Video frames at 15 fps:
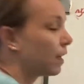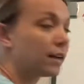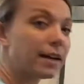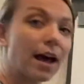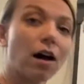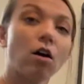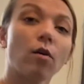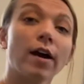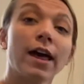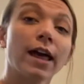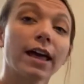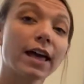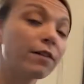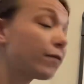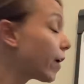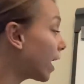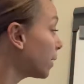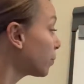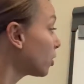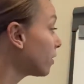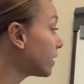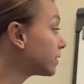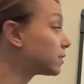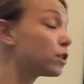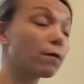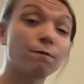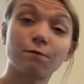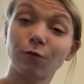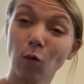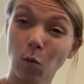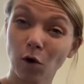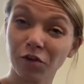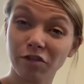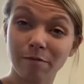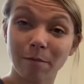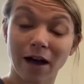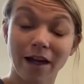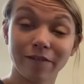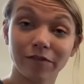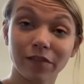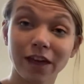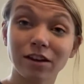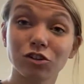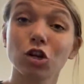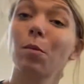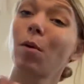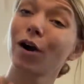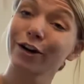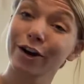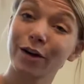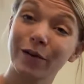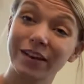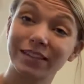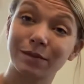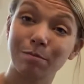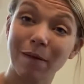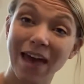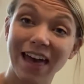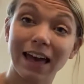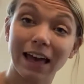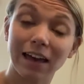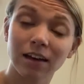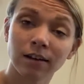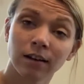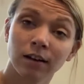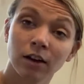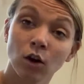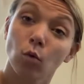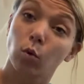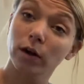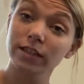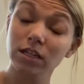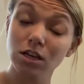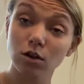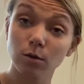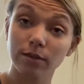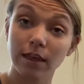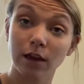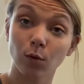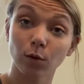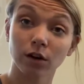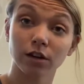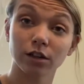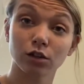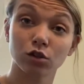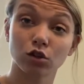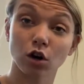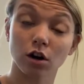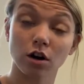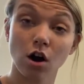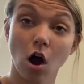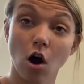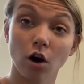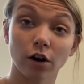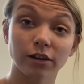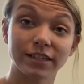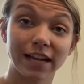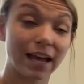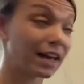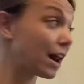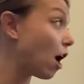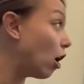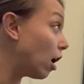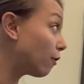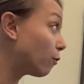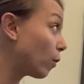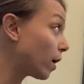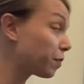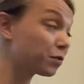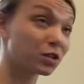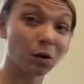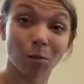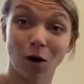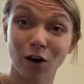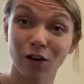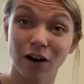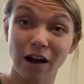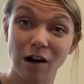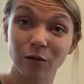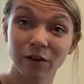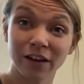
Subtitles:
Now, if April is the fourth month and tomorrow is May, what do you think we're going to start our date off with tomorrow?